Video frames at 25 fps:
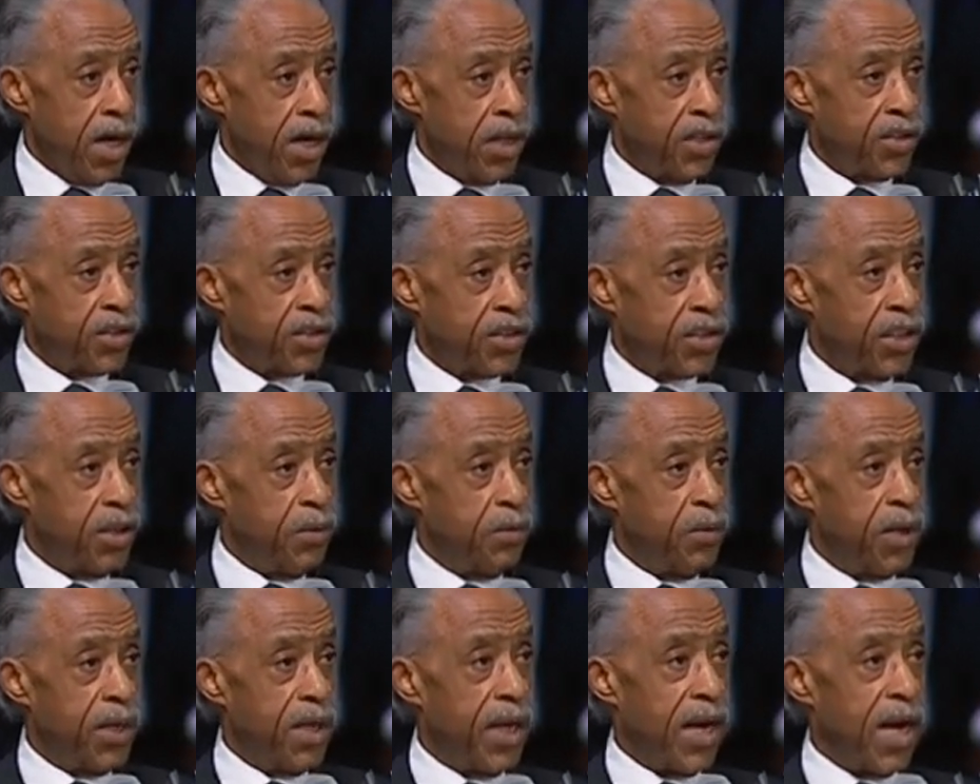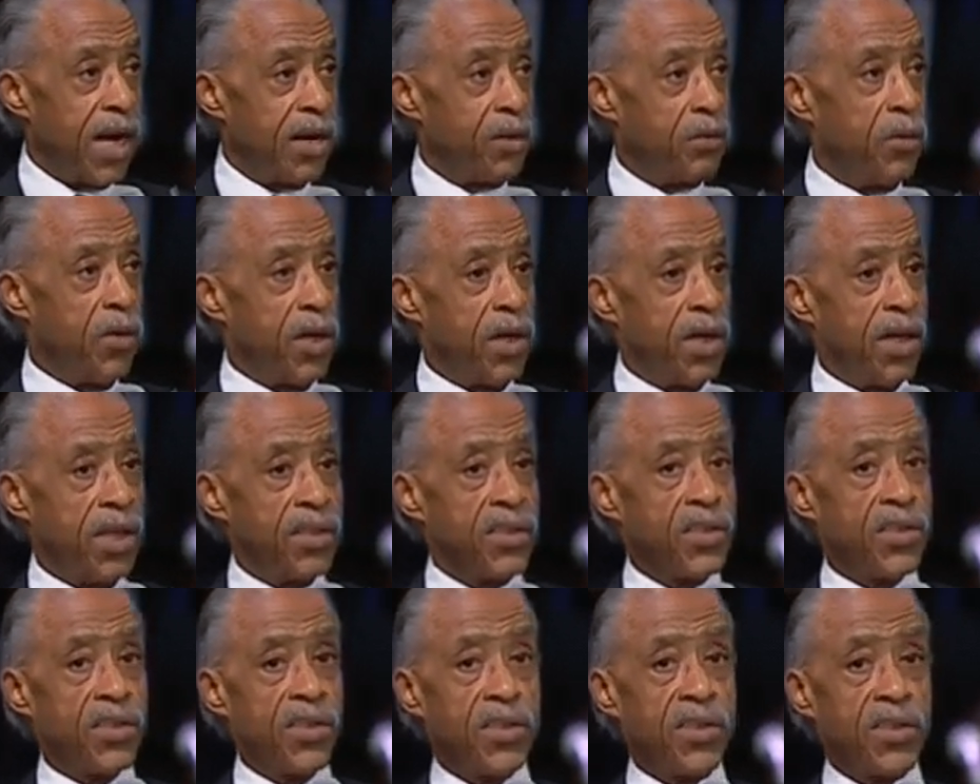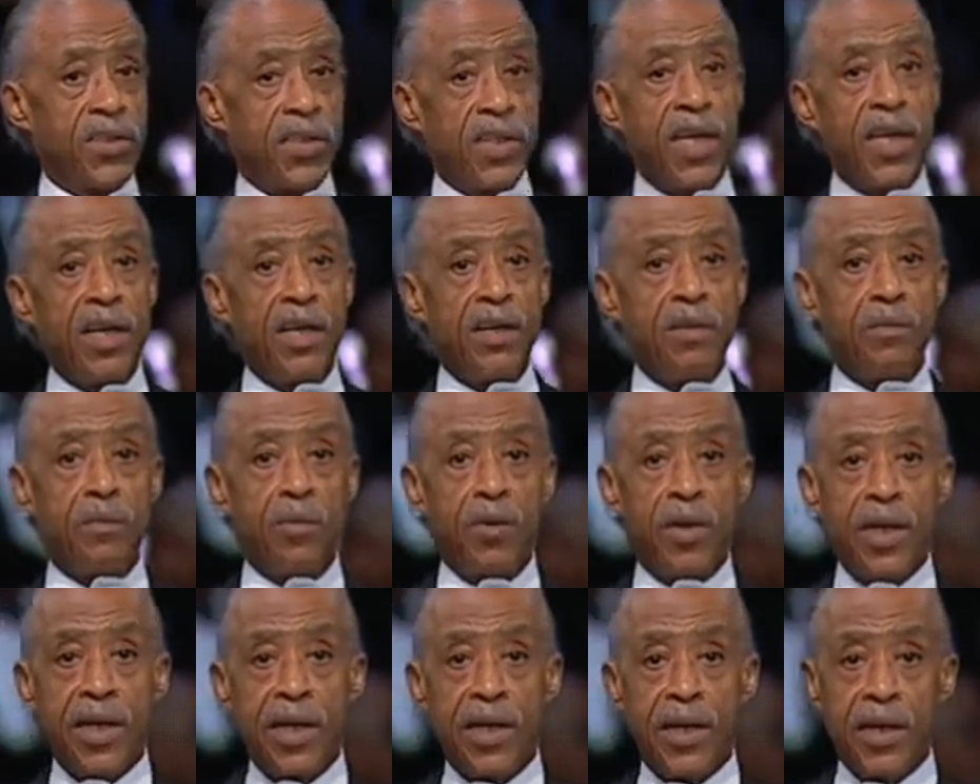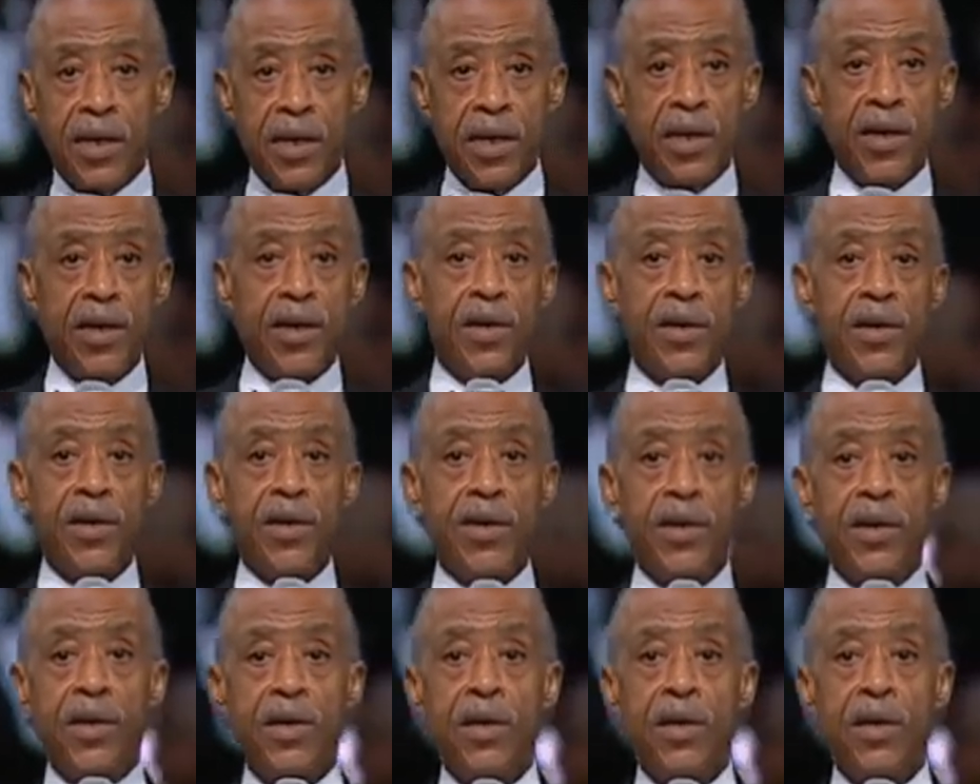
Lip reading: And she would not want us to celebrate her